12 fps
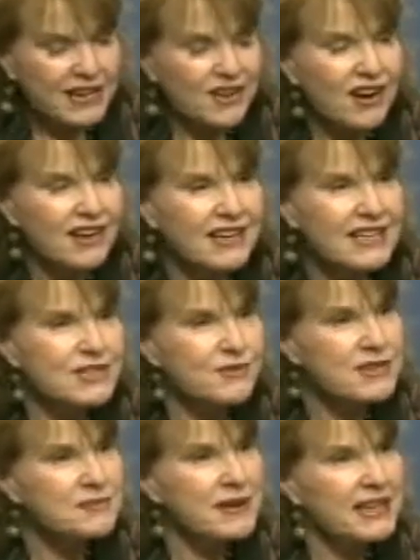our audience
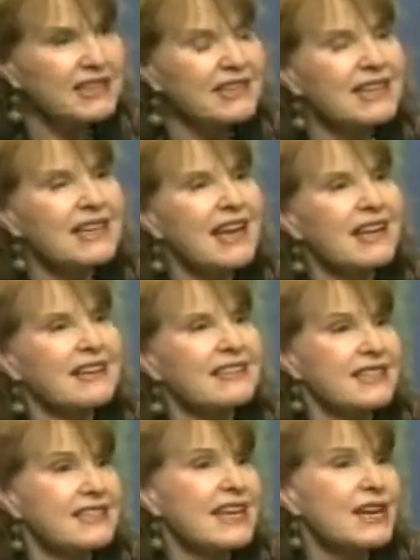we're speaking
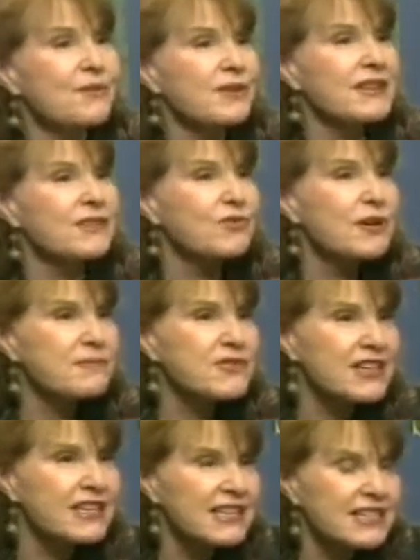today with Trip
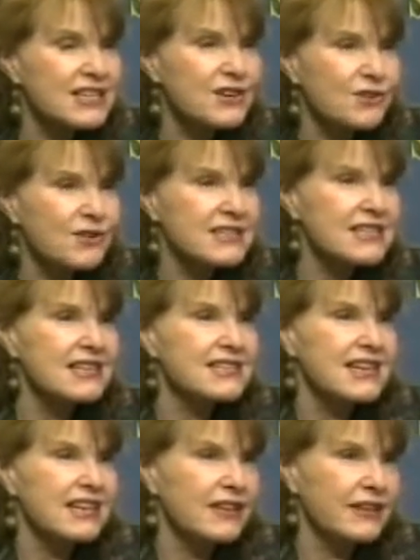Jennings, who is the
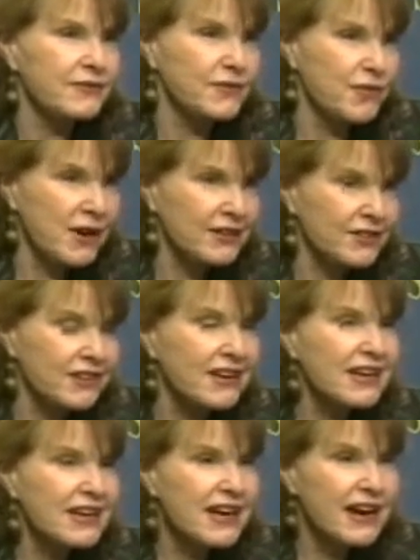executive director
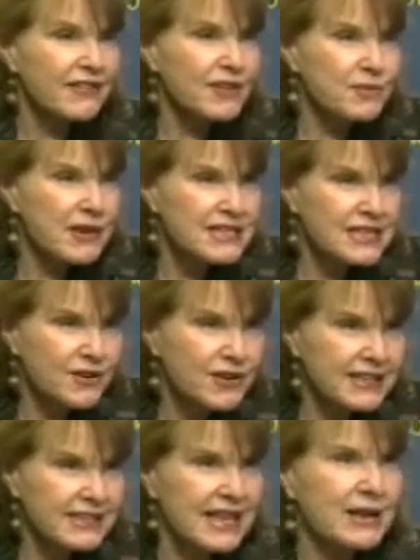of New Mexico
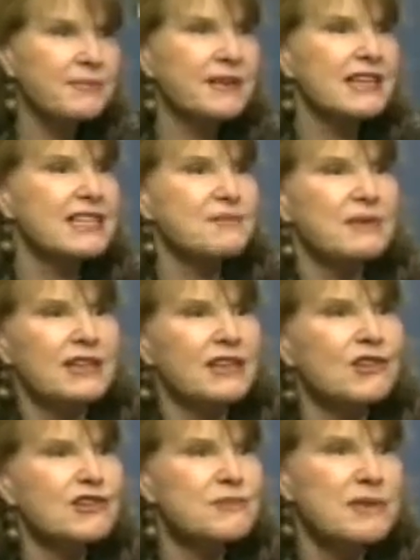In Depth and has been a
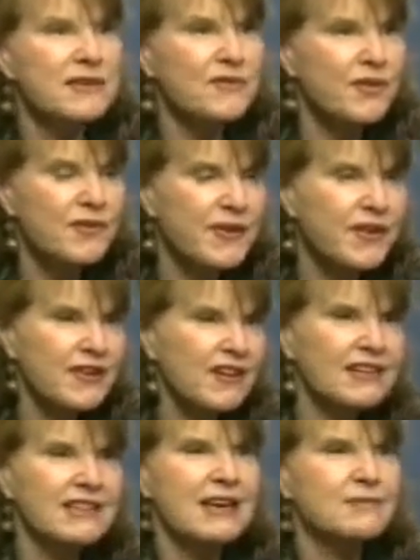newsman for a very
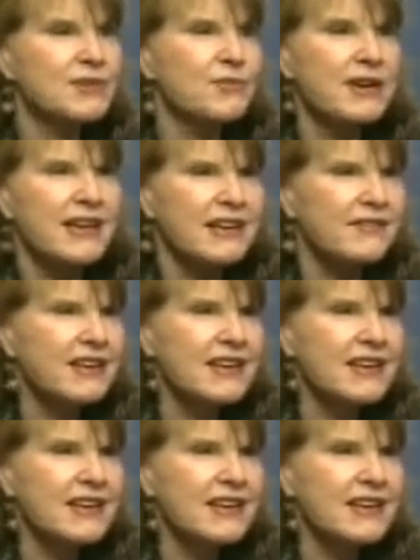long time. So we kind of